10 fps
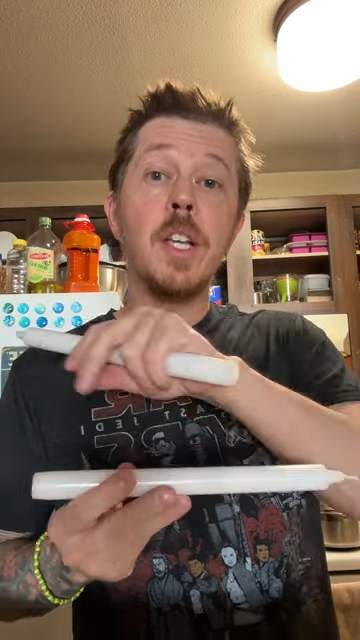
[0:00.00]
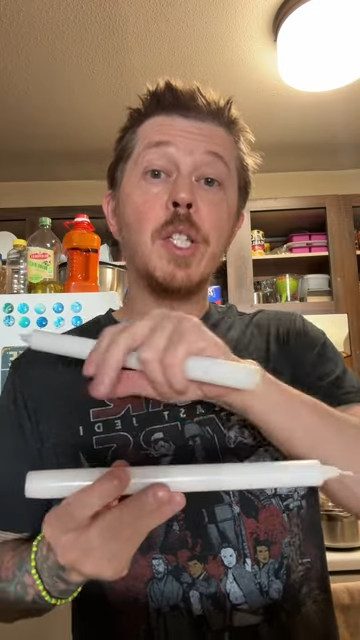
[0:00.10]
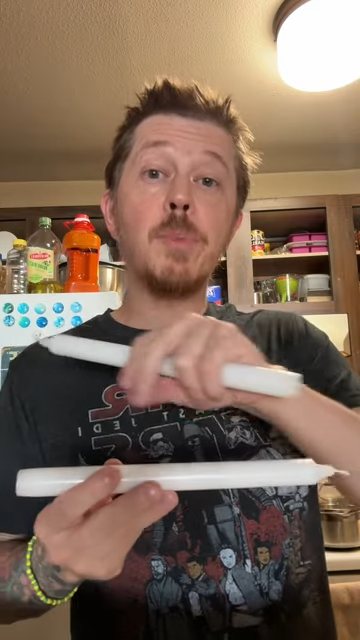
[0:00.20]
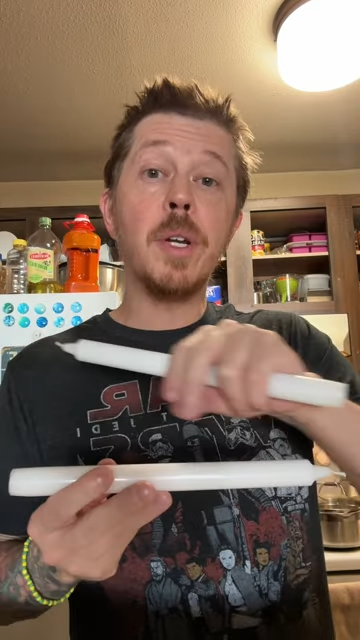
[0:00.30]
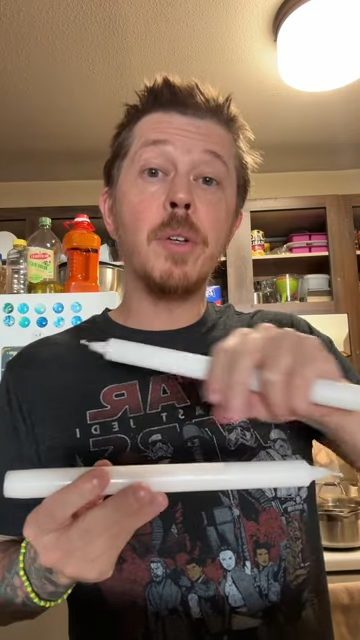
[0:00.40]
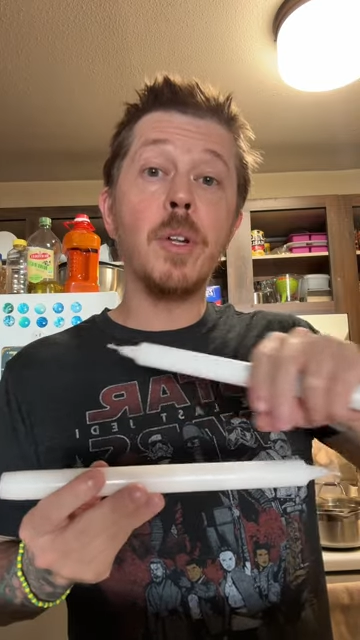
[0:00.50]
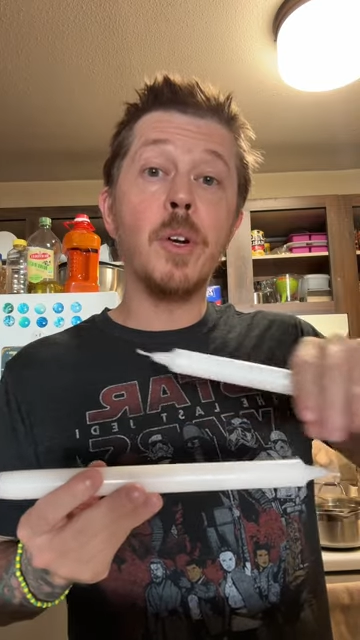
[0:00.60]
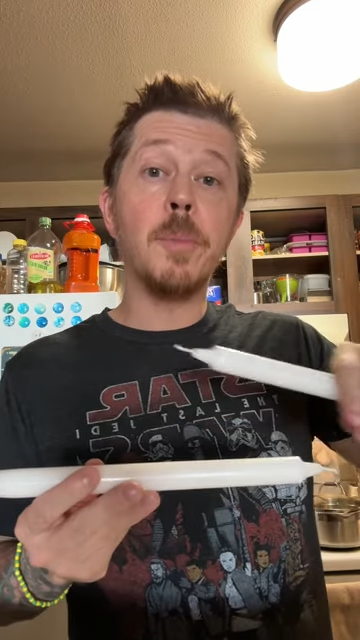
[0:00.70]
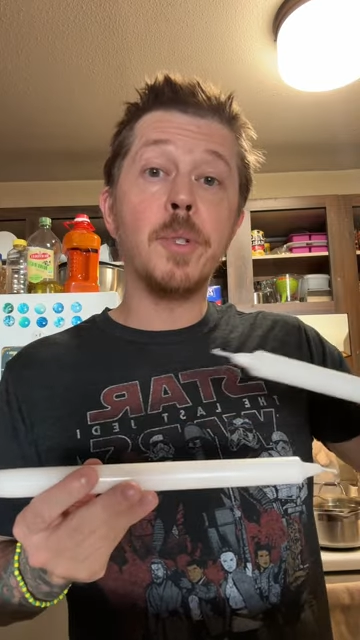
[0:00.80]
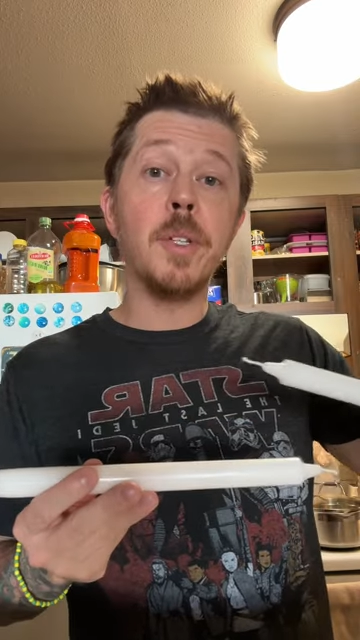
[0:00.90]
sprinkle
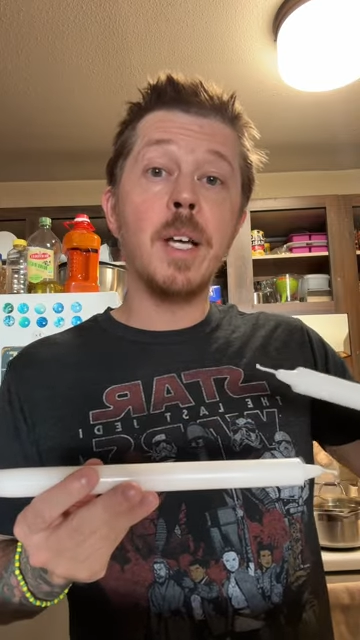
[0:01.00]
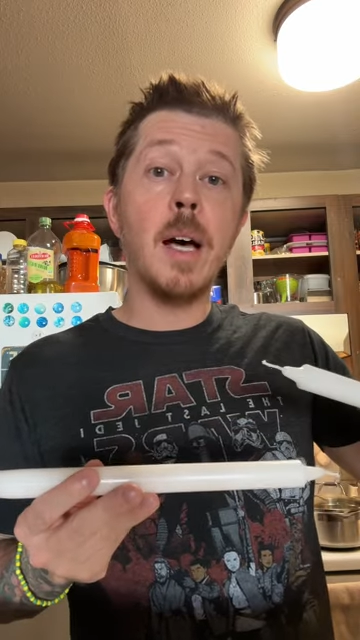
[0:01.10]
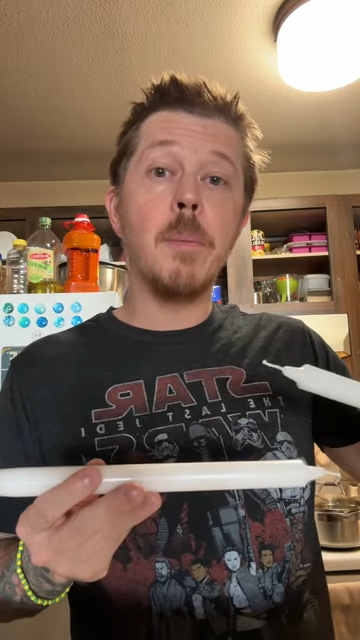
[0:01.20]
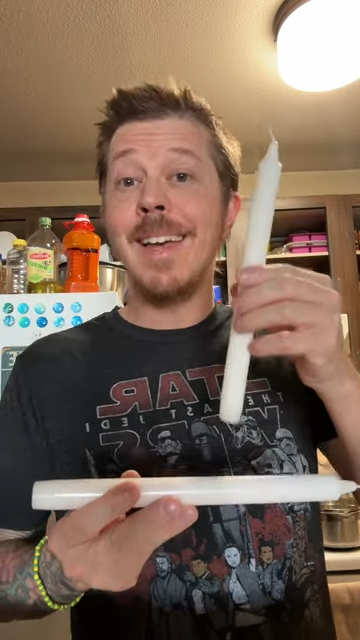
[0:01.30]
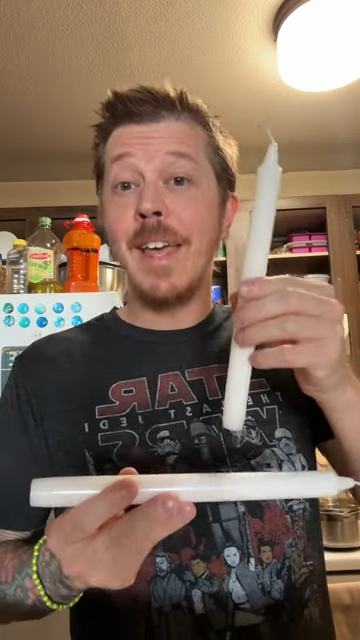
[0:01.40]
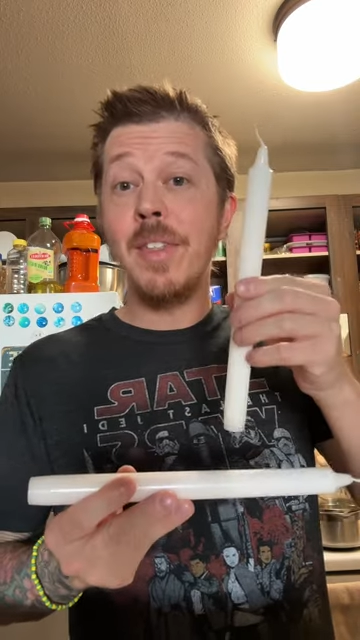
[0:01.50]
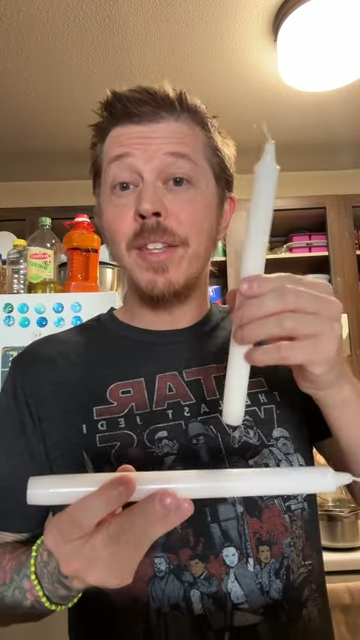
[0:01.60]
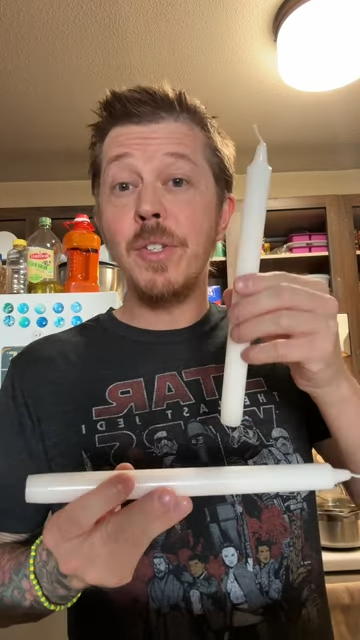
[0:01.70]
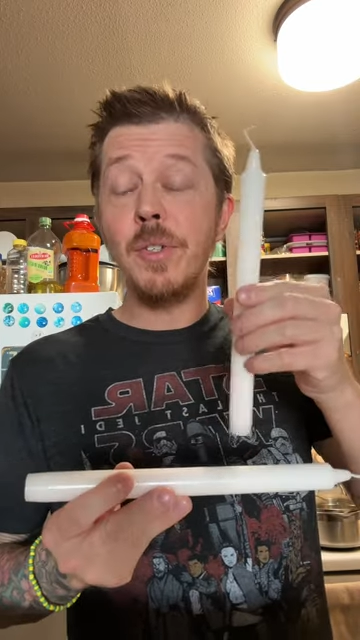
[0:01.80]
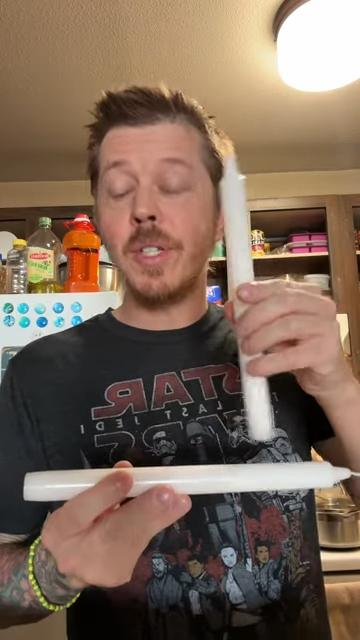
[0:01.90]
herbs on top, and
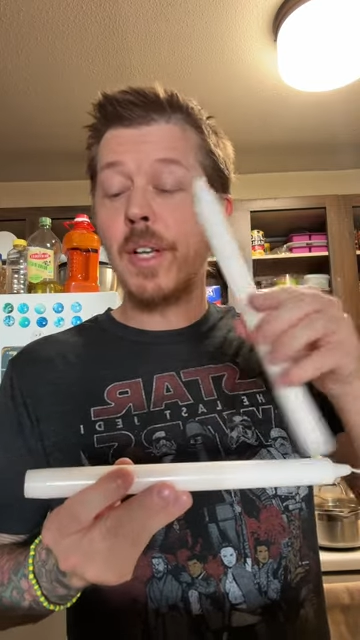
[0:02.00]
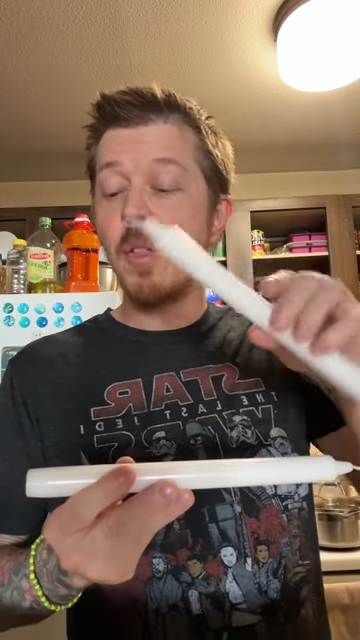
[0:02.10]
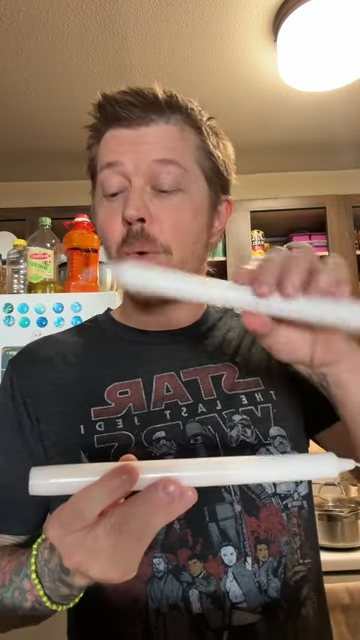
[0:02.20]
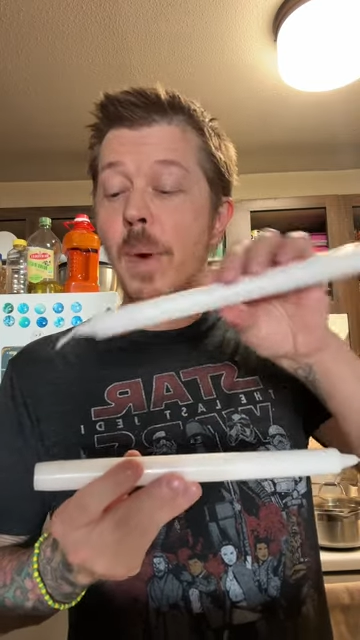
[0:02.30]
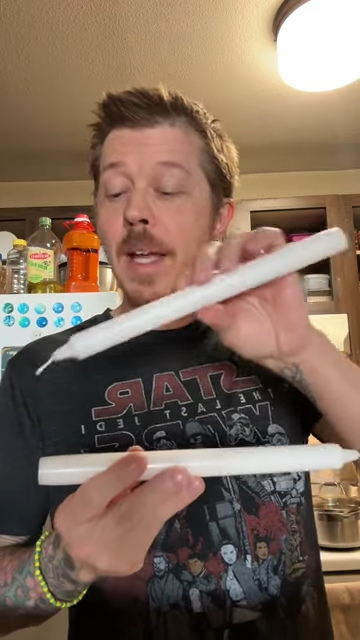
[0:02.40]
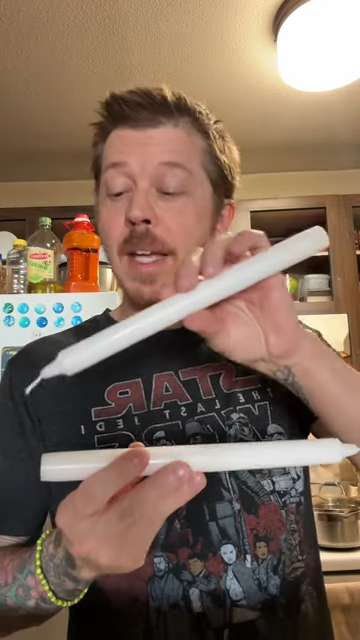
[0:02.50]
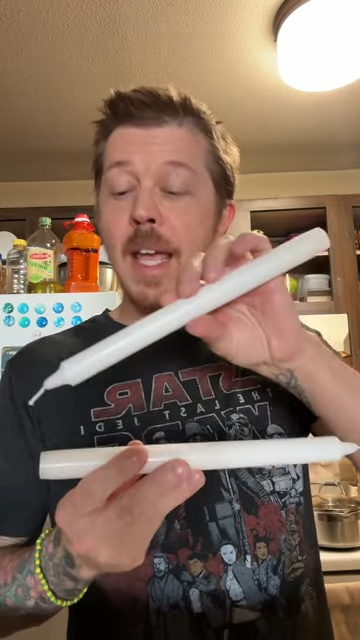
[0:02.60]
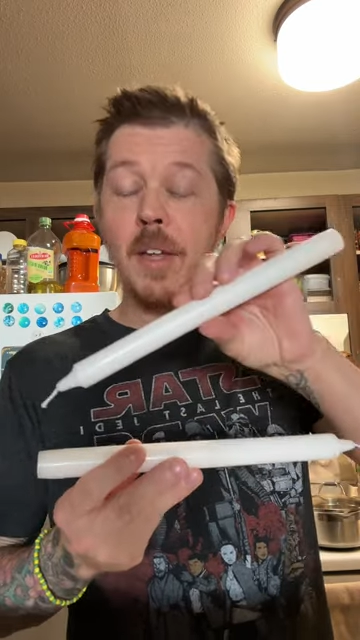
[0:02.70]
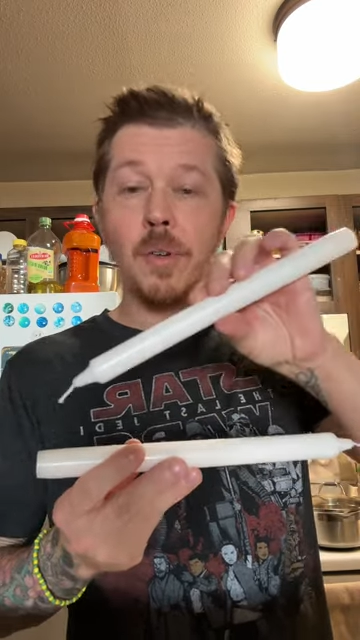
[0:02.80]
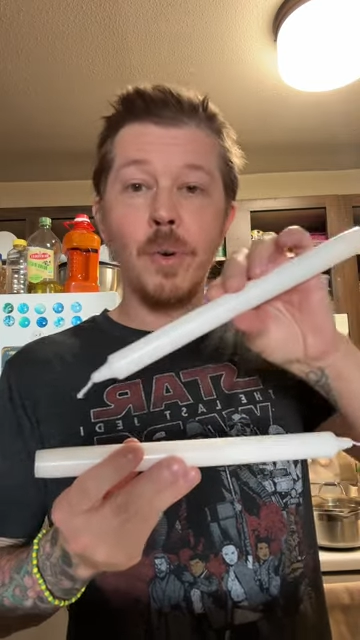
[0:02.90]
then use another white
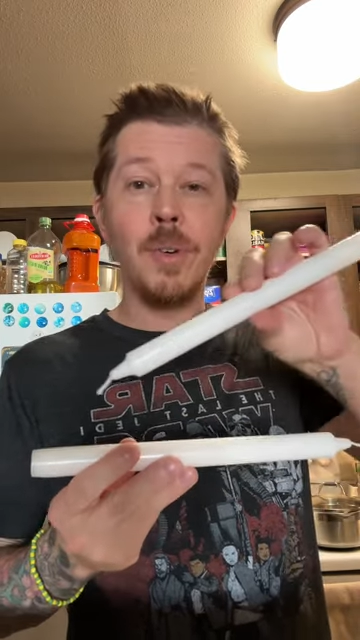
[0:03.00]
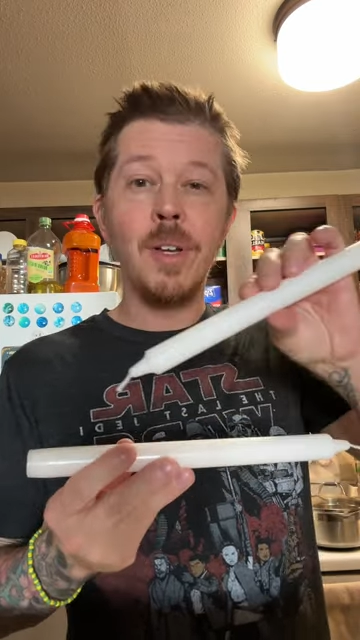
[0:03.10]
candle